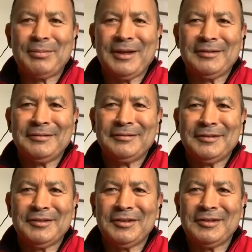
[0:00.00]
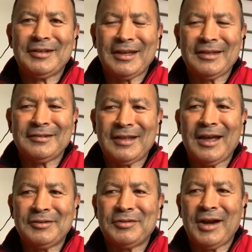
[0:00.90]
mate. As soon as they
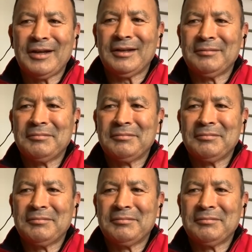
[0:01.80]
start training,